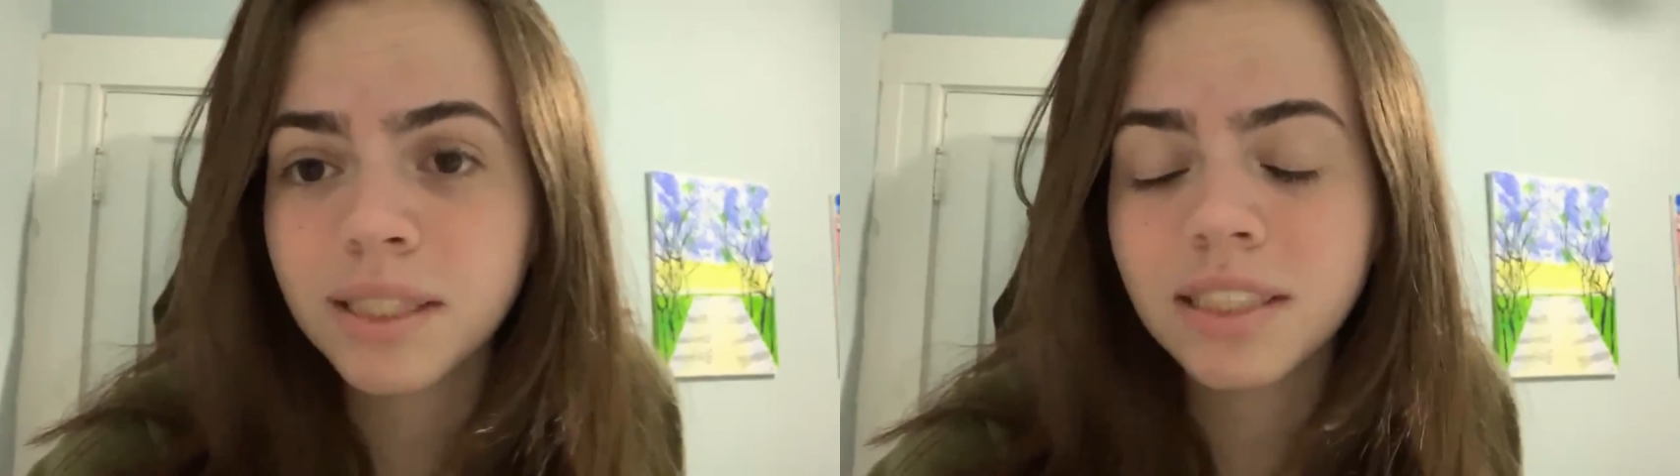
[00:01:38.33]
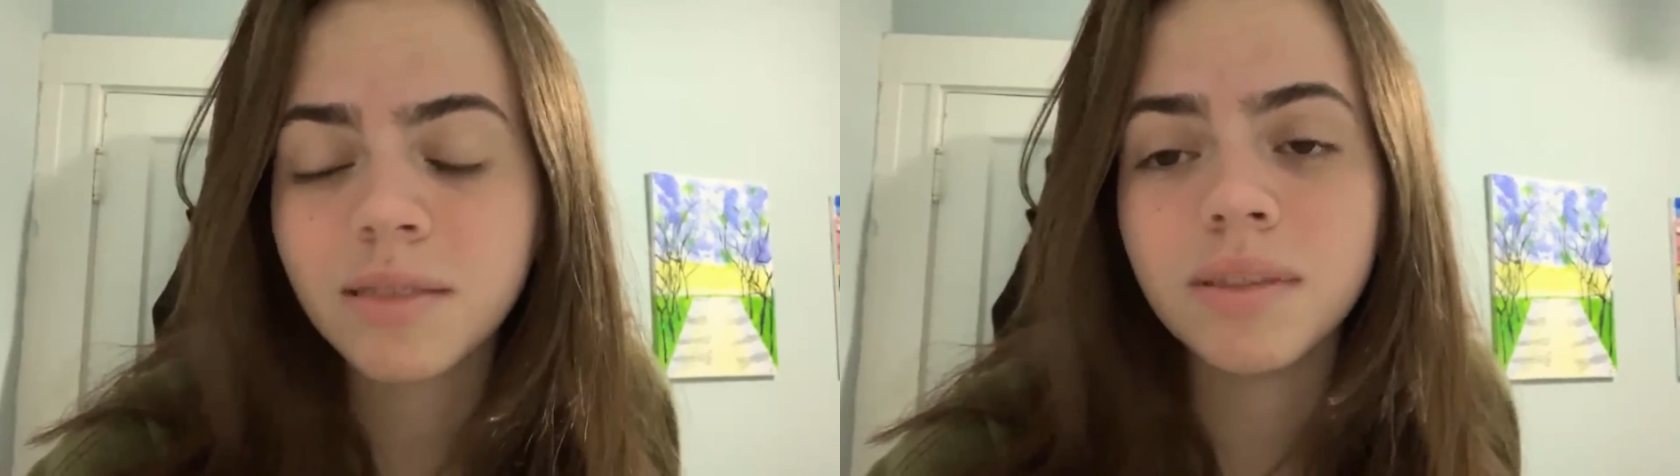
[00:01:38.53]

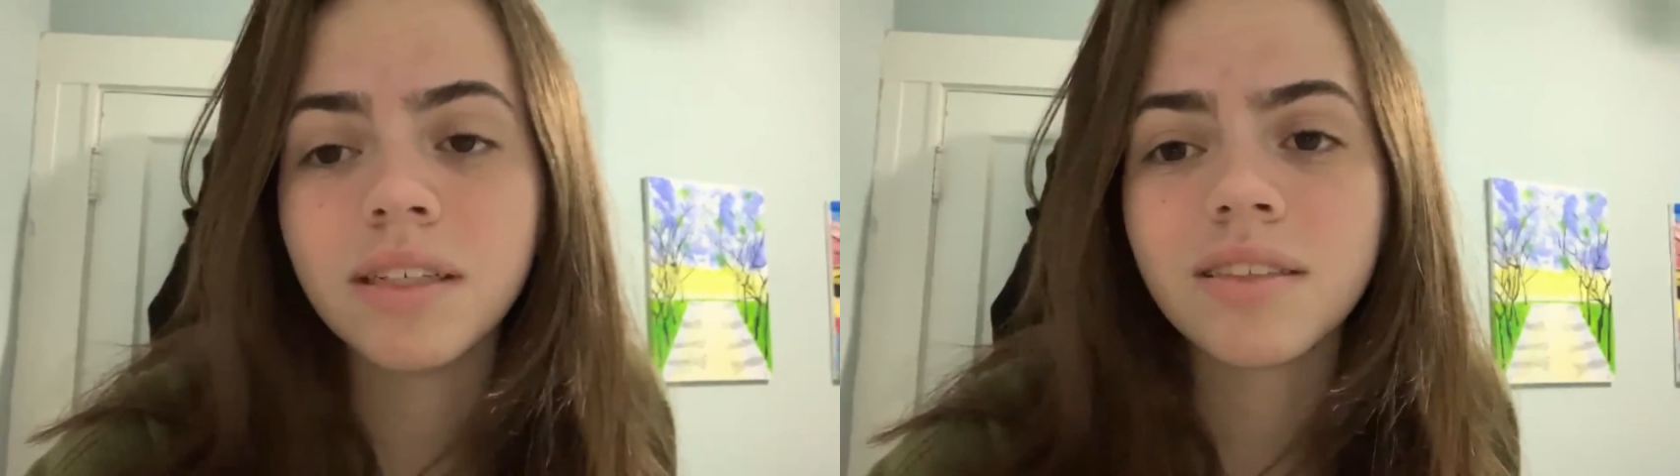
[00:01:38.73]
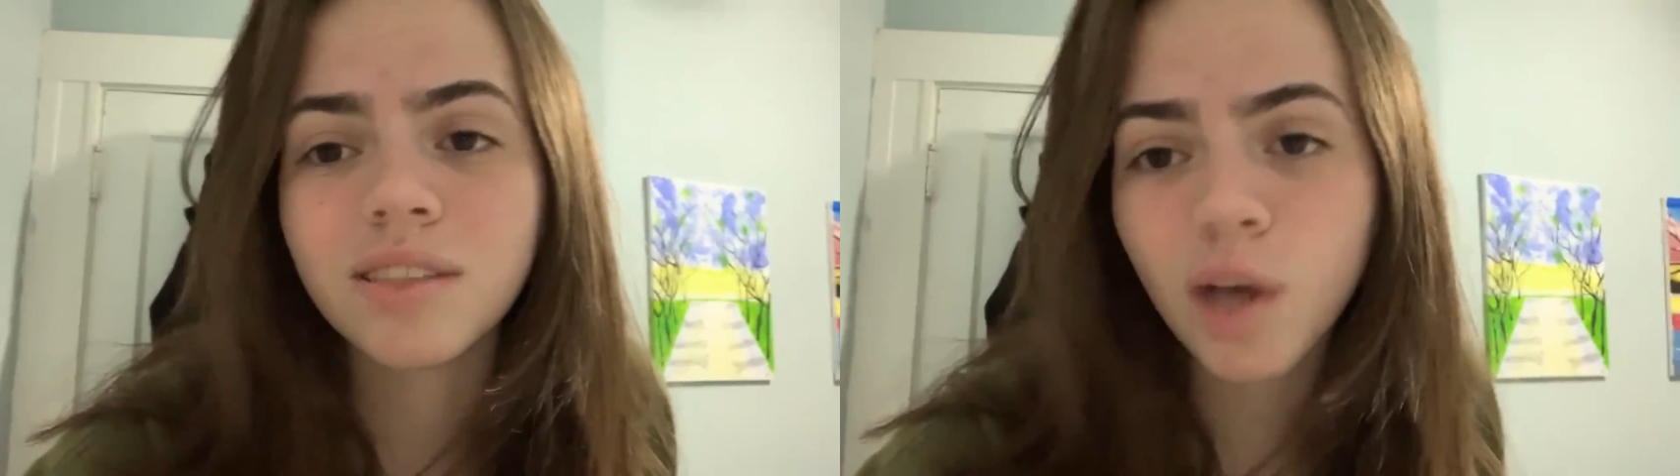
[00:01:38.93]
and should be
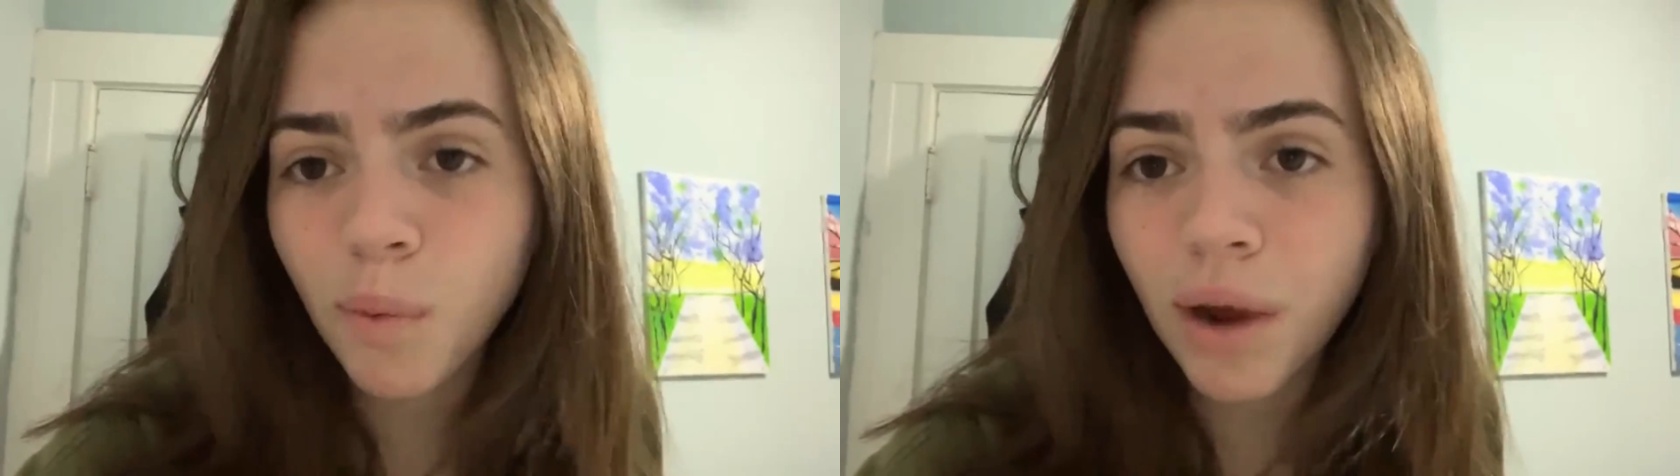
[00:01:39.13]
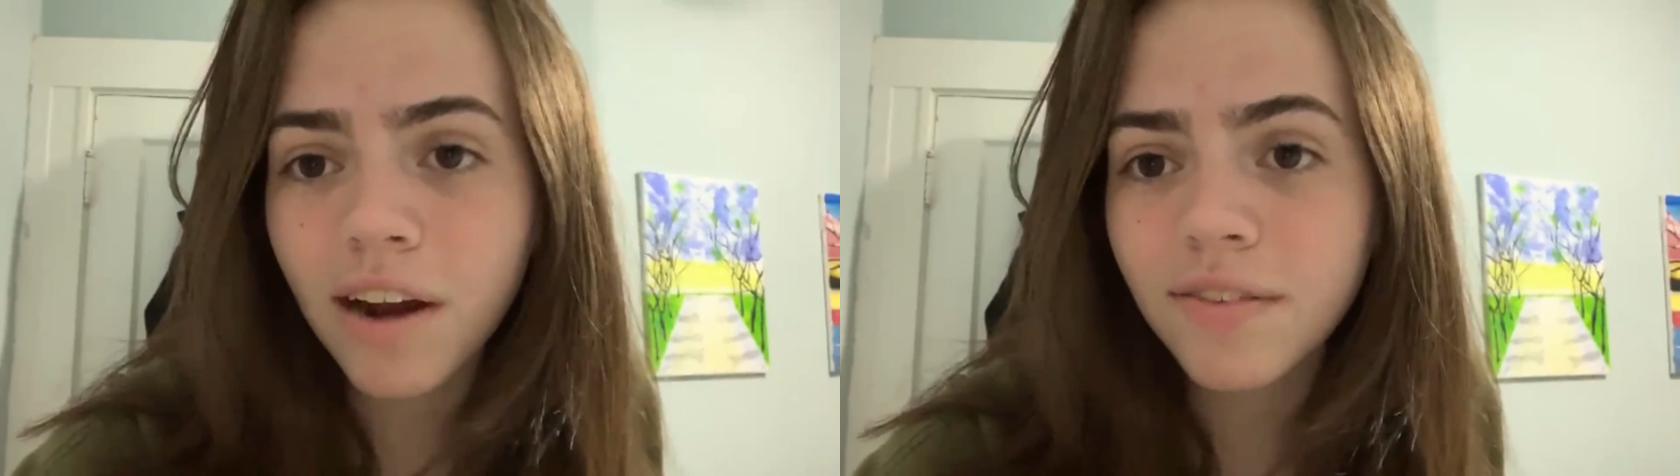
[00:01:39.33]
so
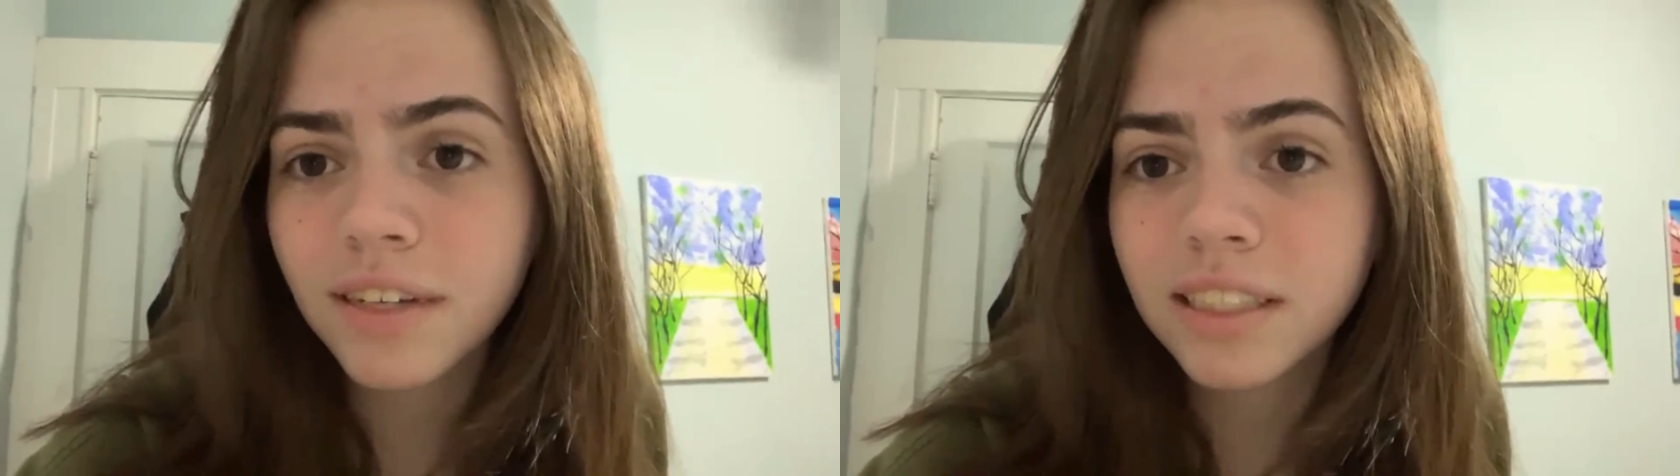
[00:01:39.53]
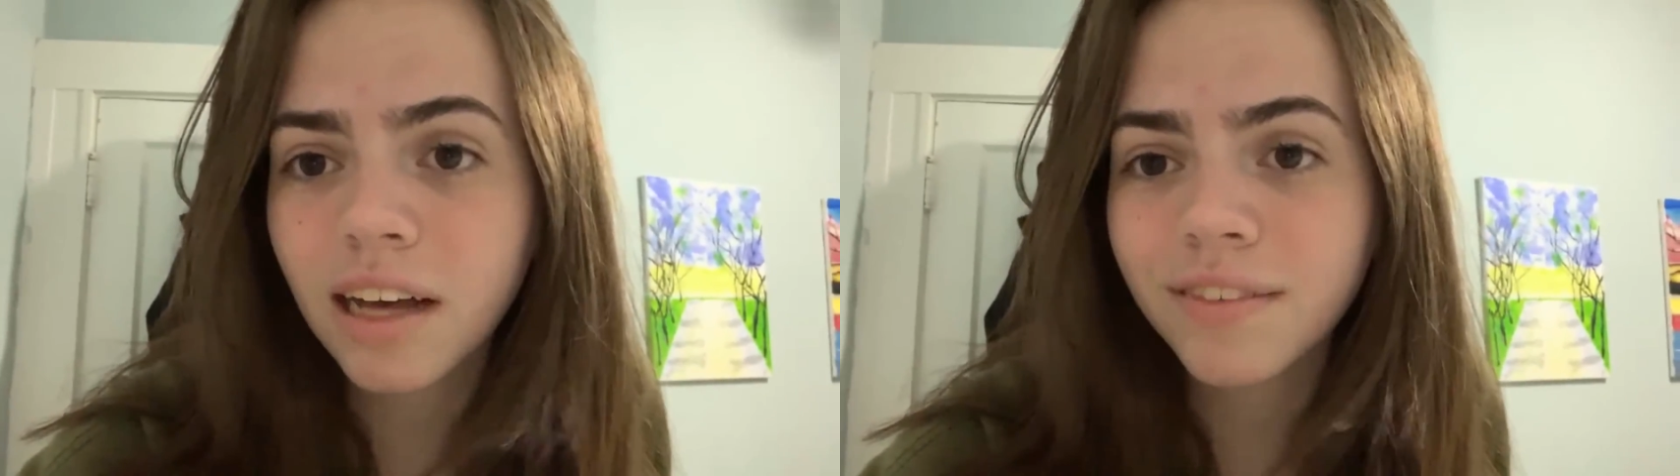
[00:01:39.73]
proud of
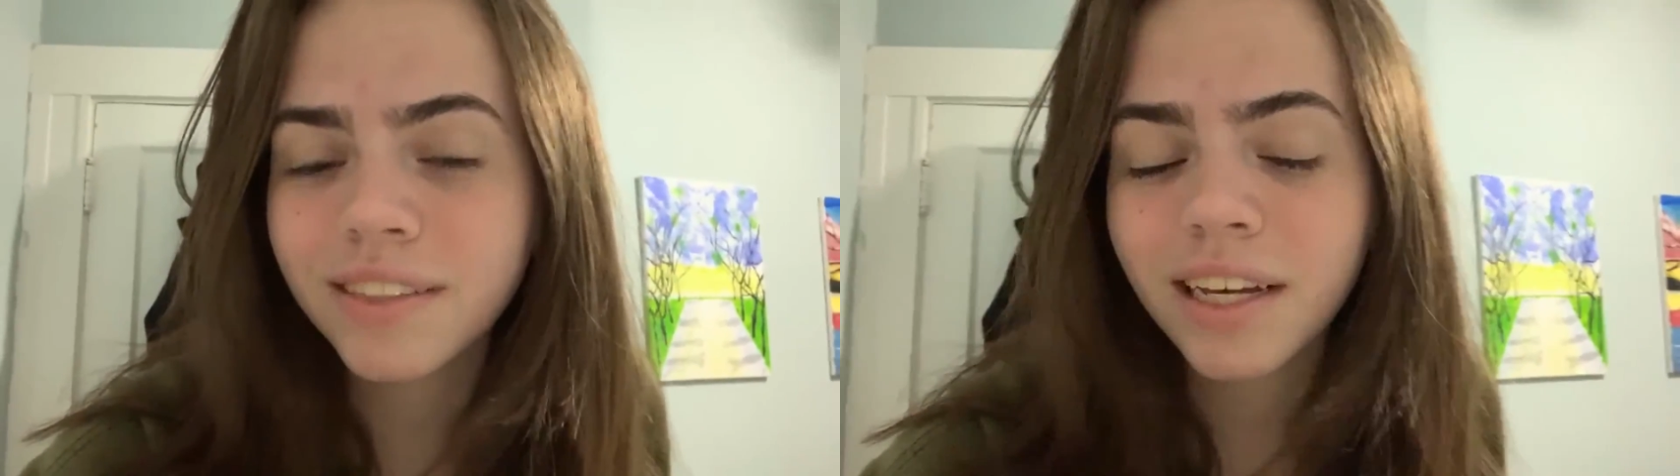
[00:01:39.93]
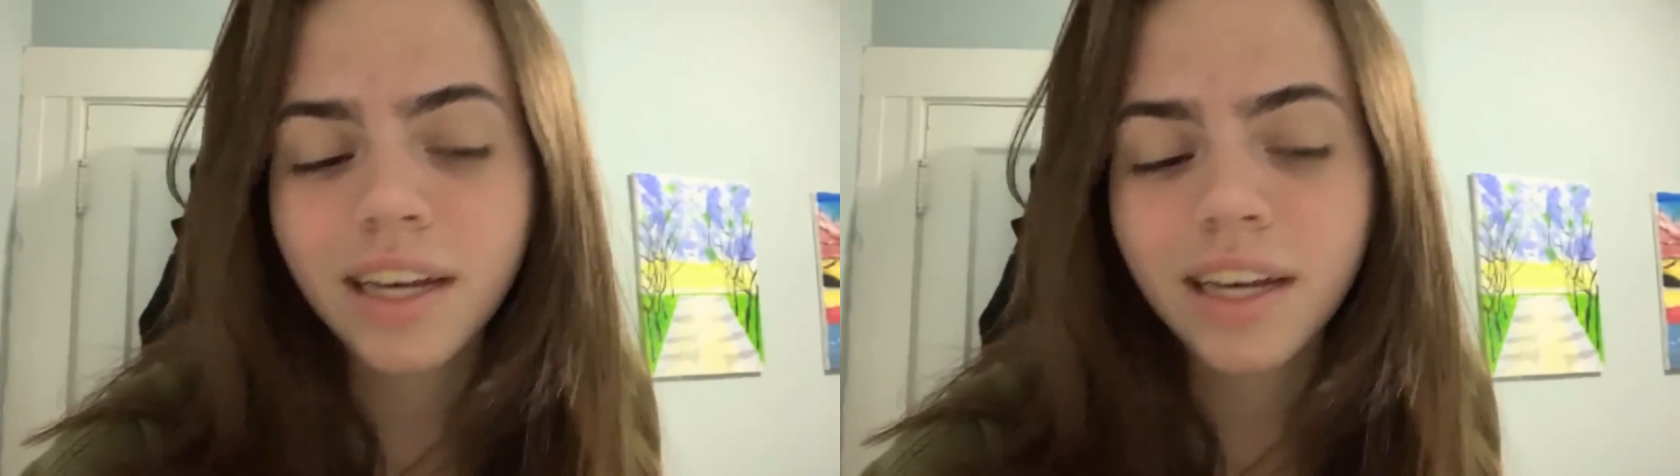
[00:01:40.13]
yourselves.